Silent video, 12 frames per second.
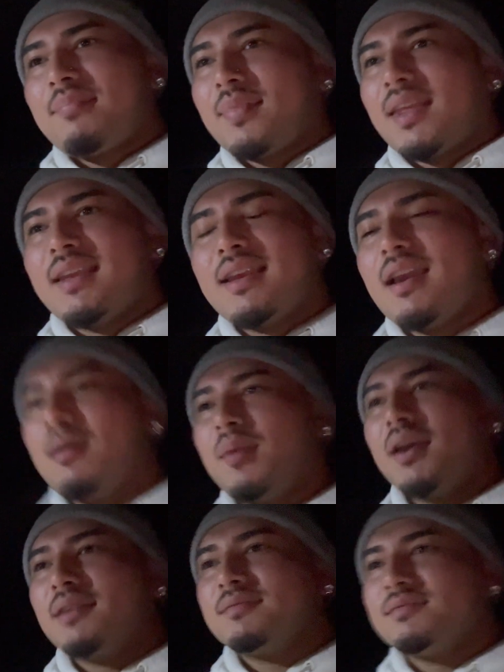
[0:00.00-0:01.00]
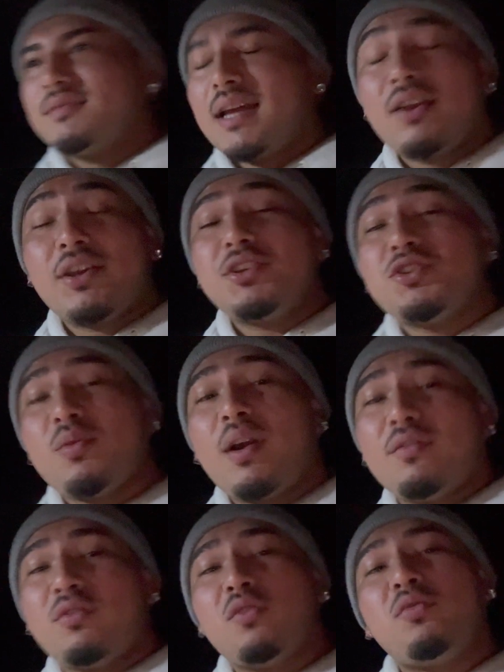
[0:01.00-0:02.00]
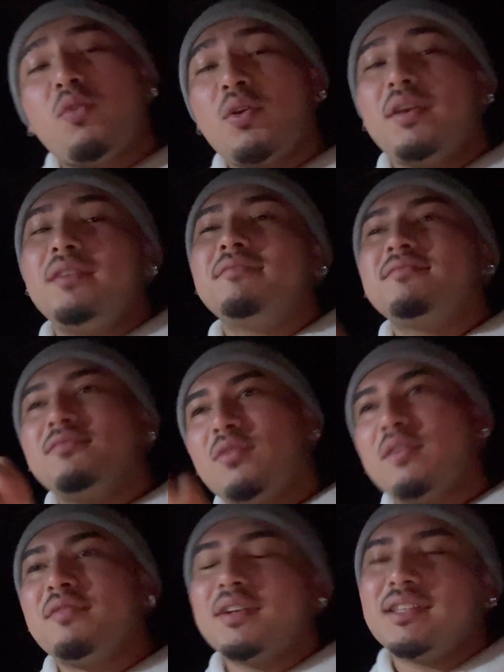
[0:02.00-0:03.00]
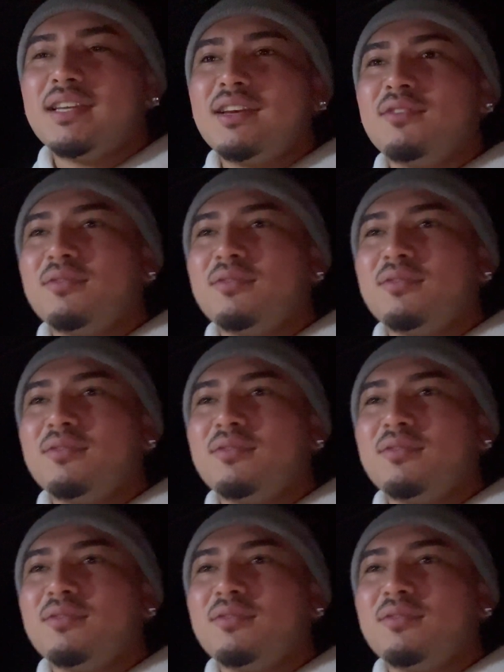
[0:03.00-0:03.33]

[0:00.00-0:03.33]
And yeah, man, that'll get you around 440, 450